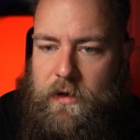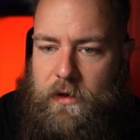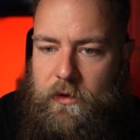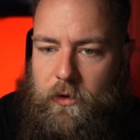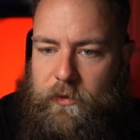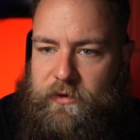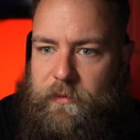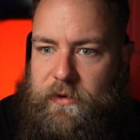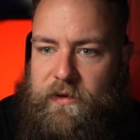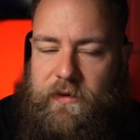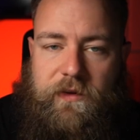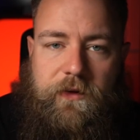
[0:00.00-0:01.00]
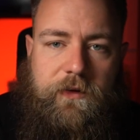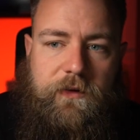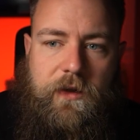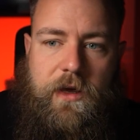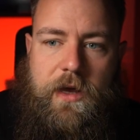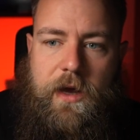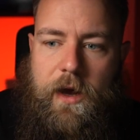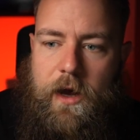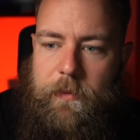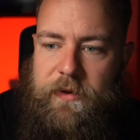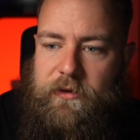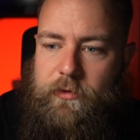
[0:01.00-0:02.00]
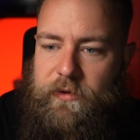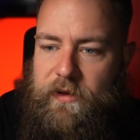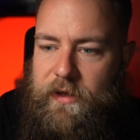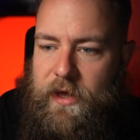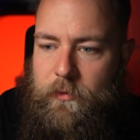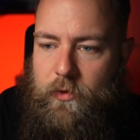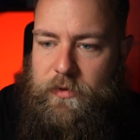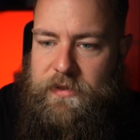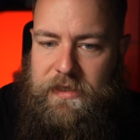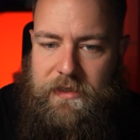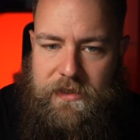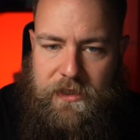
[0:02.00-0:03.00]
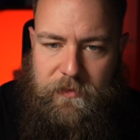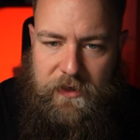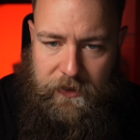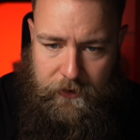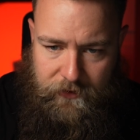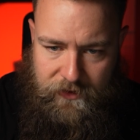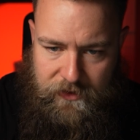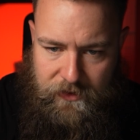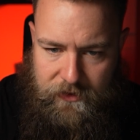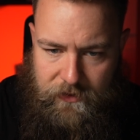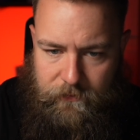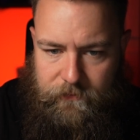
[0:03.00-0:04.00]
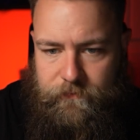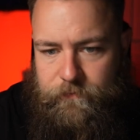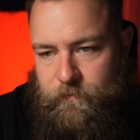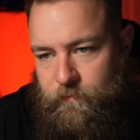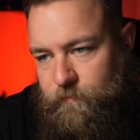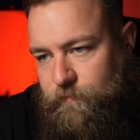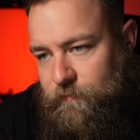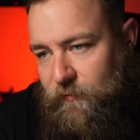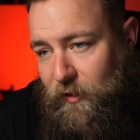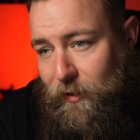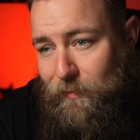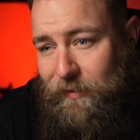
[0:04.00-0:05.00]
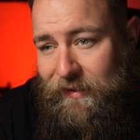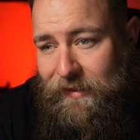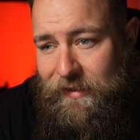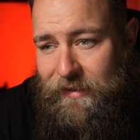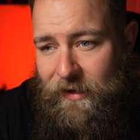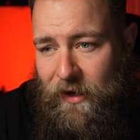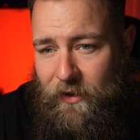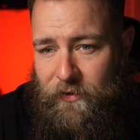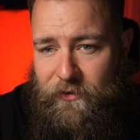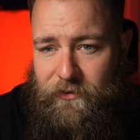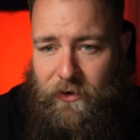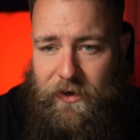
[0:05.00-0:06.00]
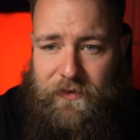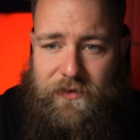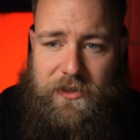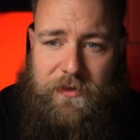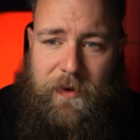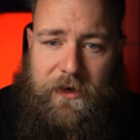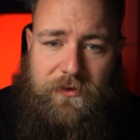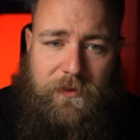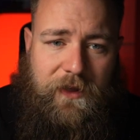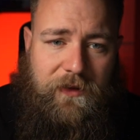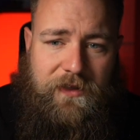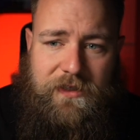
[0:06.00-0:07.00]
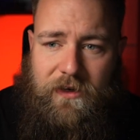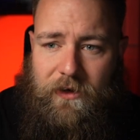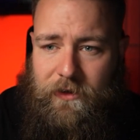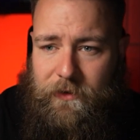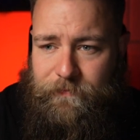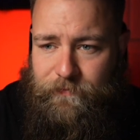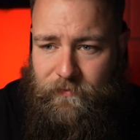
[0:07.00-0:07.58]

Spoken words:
along with some of these others. And this was at the Audi TT meet. Now this is the complete other side of the spectrum. Now this car,